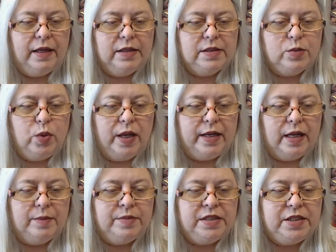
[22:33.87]
is what
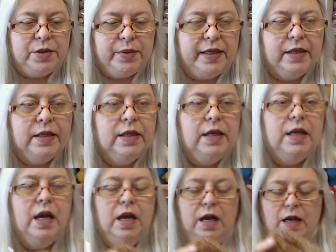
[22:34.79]
I'm doing.
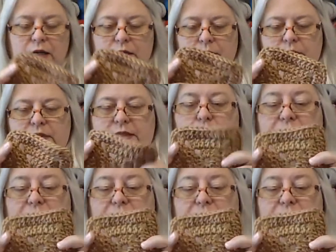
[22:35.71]
So